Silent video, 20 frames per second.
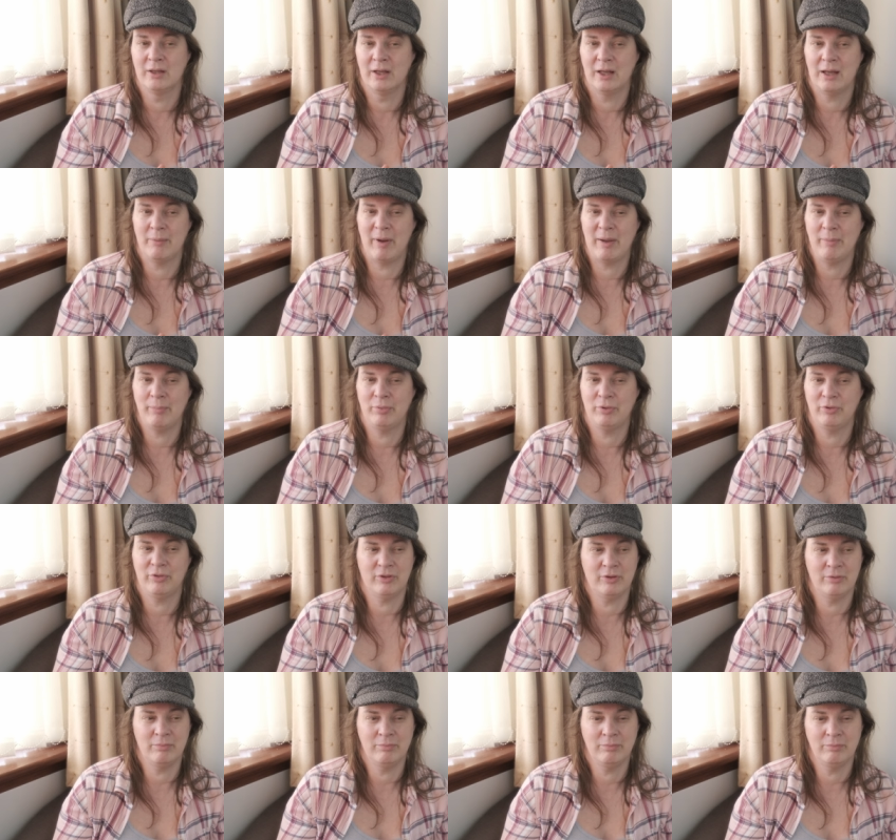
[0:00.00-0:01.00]
I might put
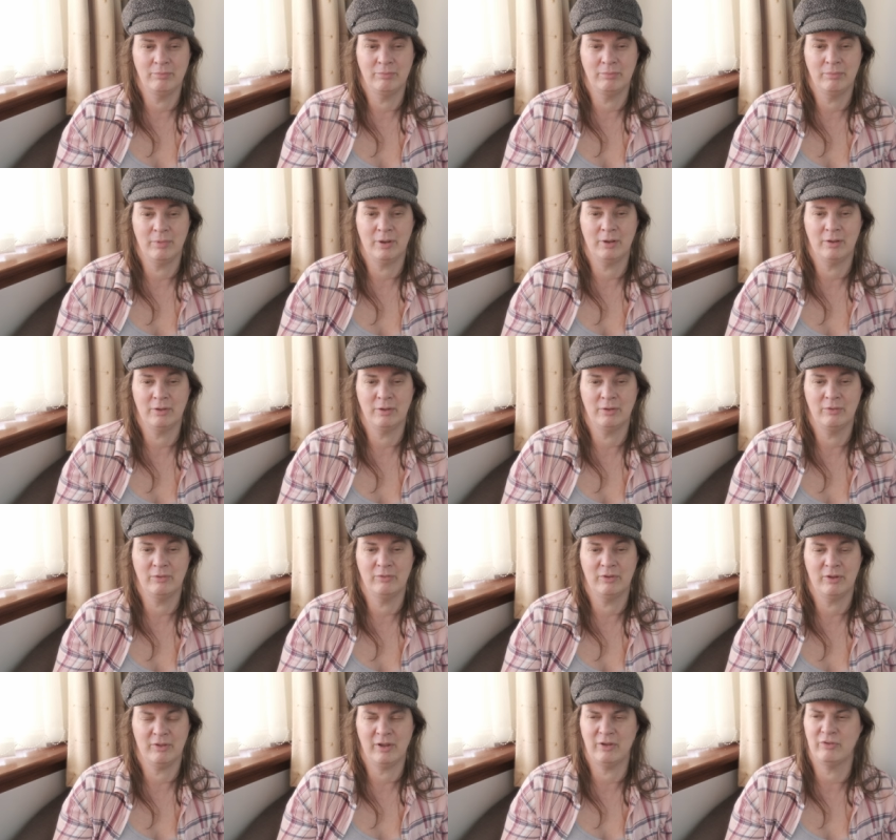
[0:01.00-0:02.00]
them
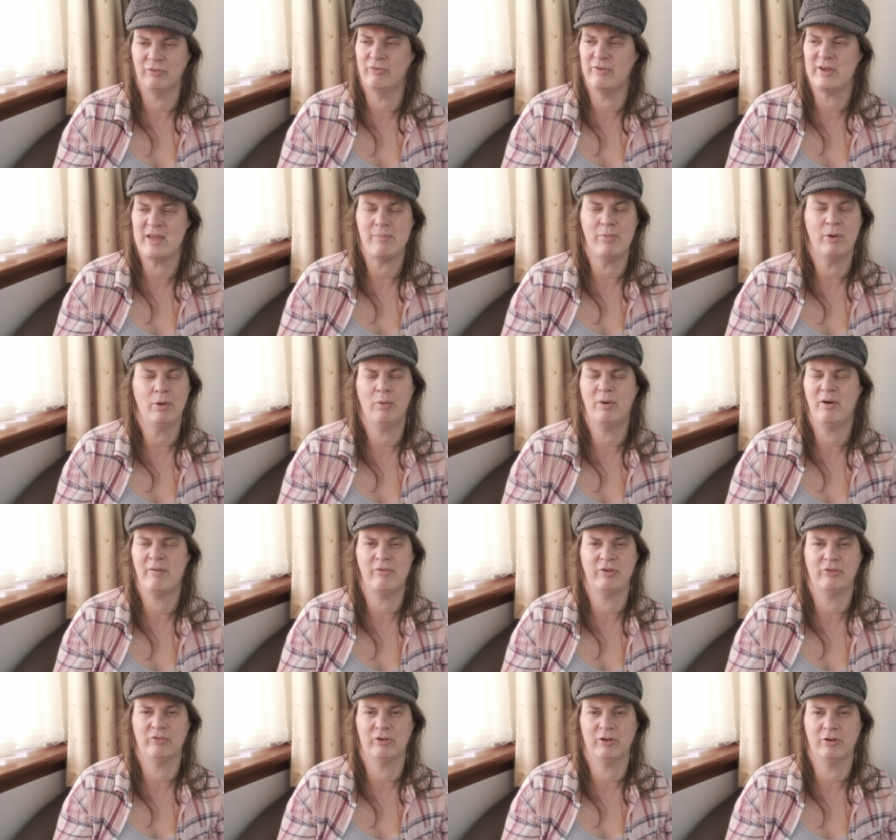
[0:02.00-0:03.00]
on, I think it's Vimeo,
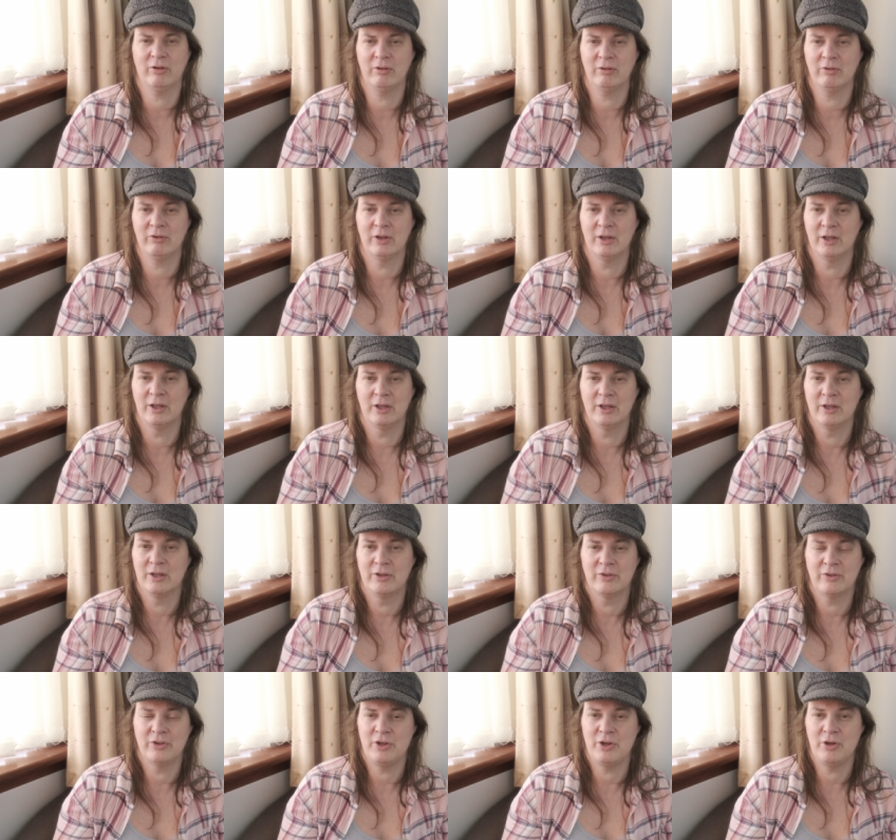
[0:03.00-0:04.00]
whatever it's called,
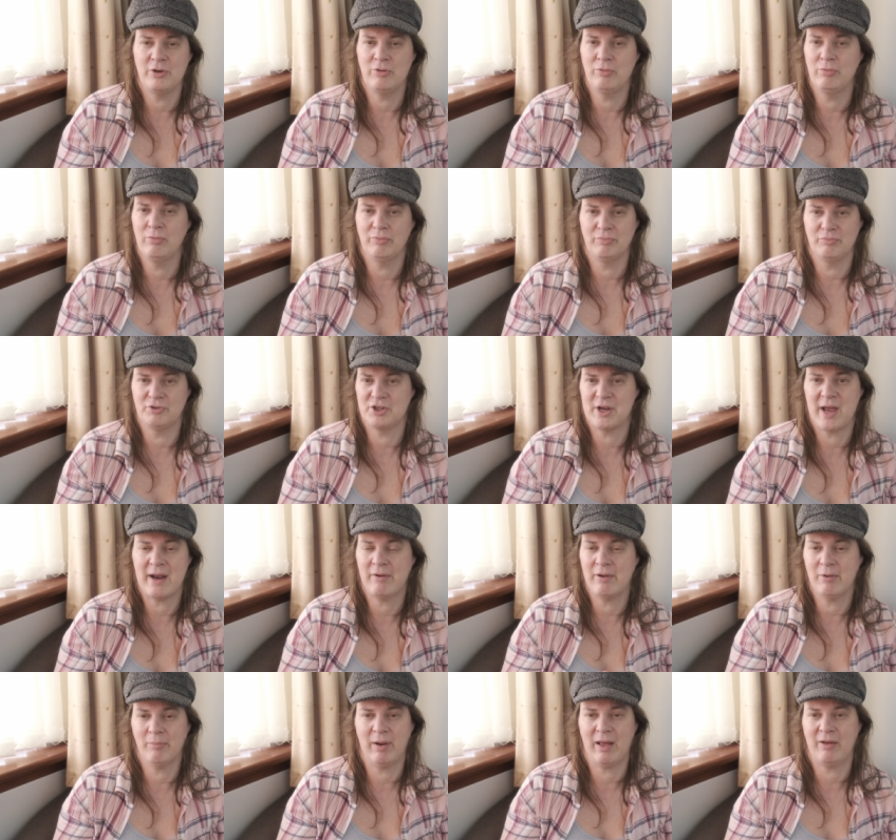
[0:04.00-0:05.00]
the new
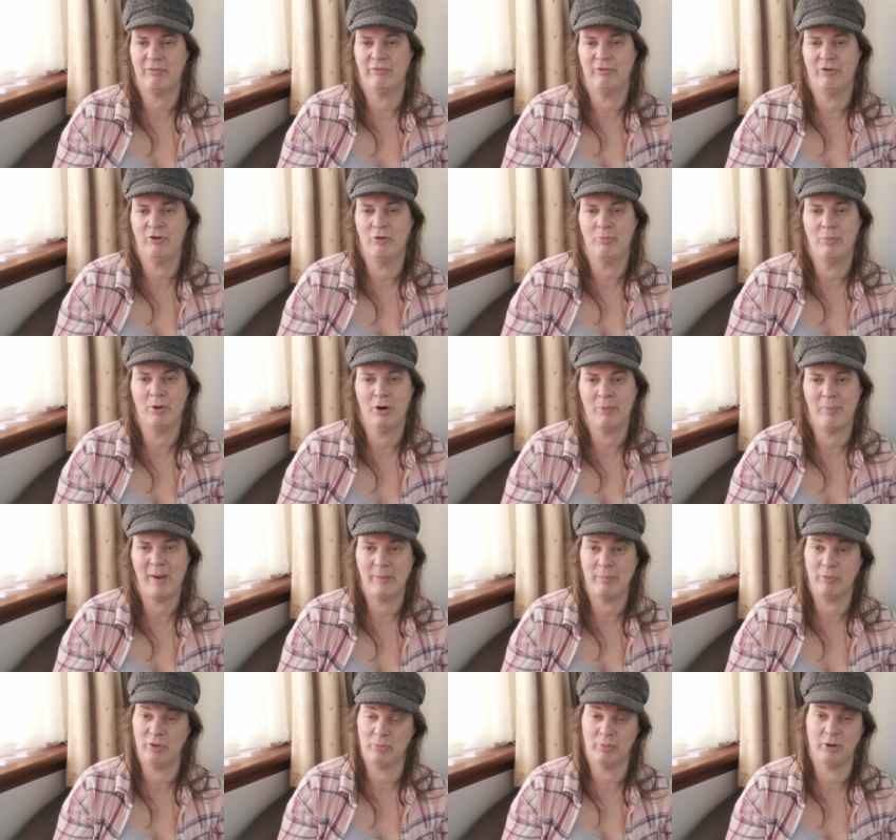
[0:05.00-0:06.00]
sharing platform, or I
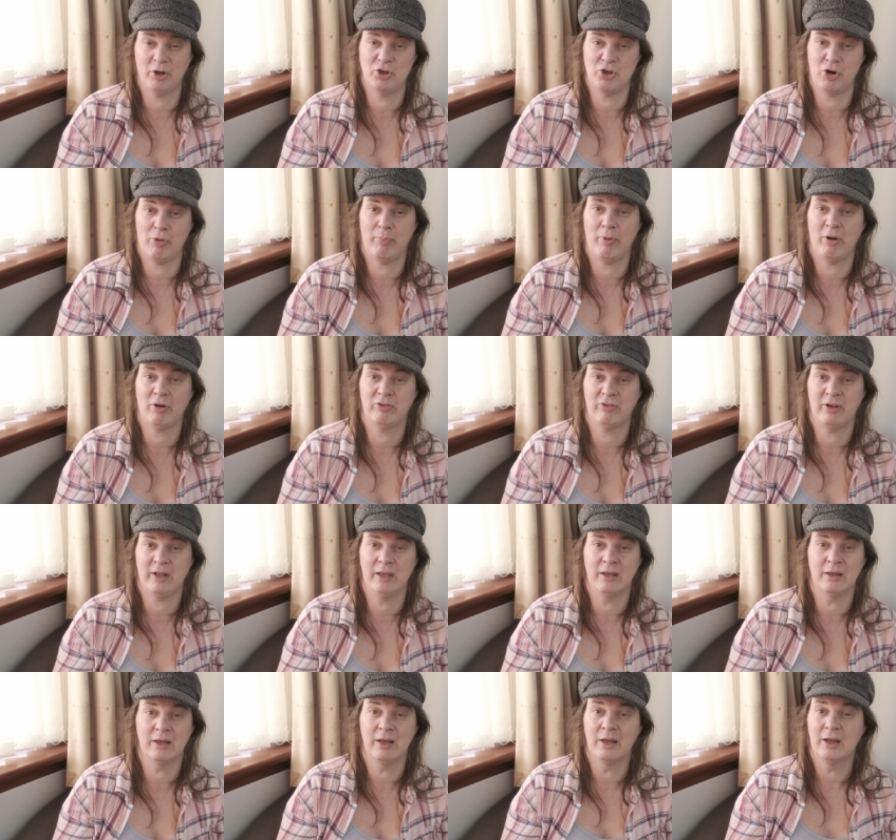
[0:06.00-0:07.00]
might put them on a Dropbox
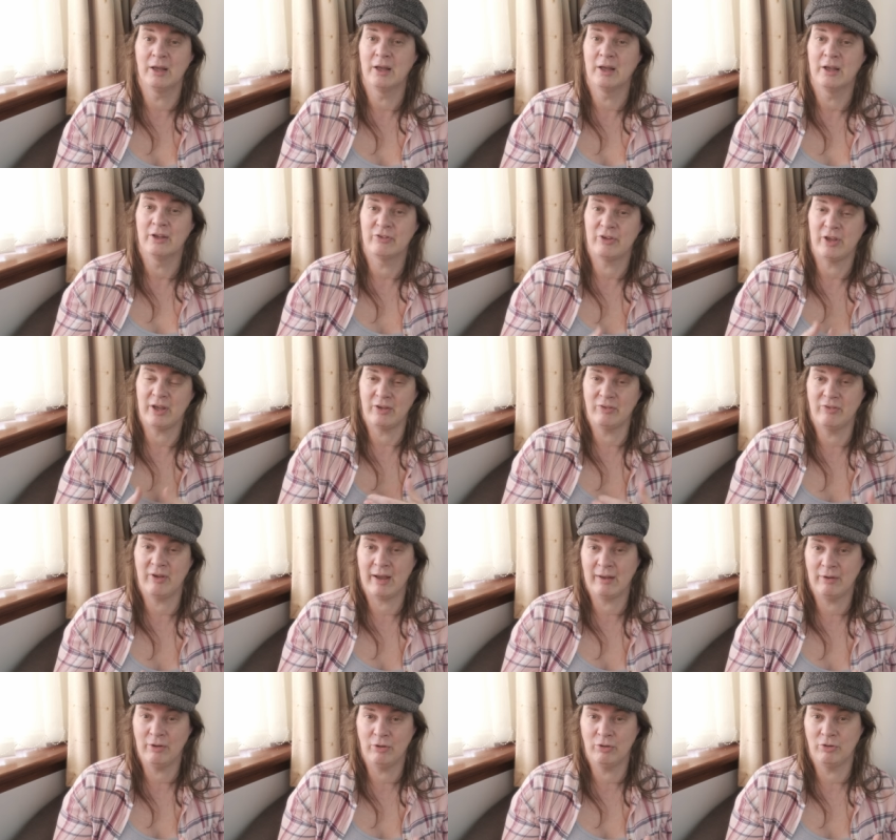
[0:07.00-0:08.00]
link, so you can
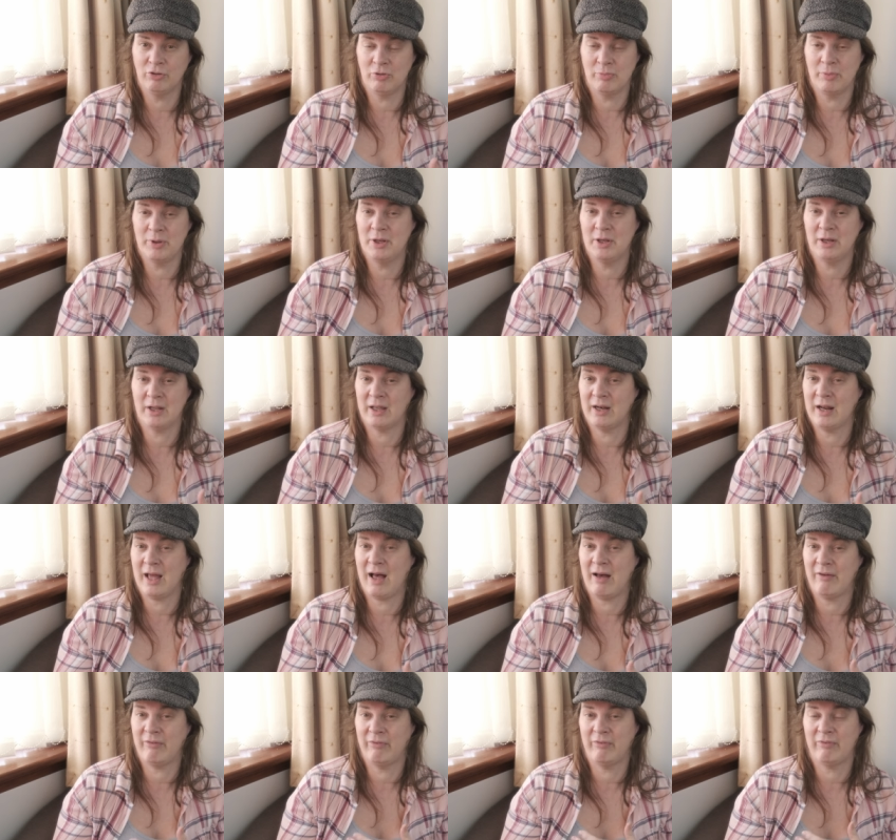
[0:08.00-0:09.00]
download them and, and
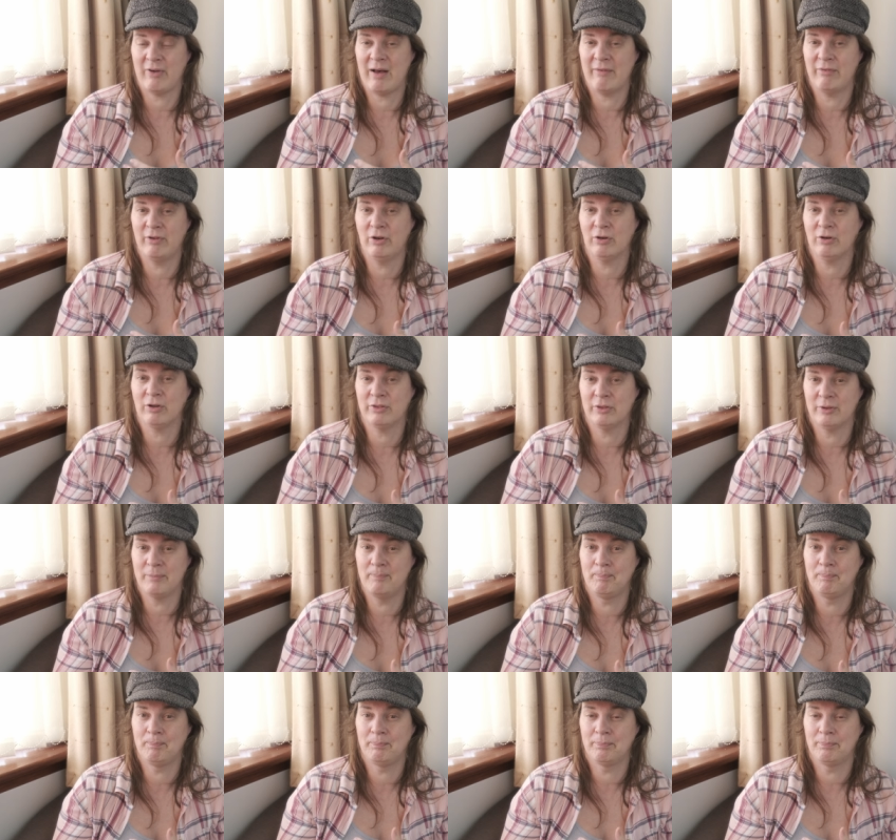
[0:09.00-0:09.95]
have, have a look at them.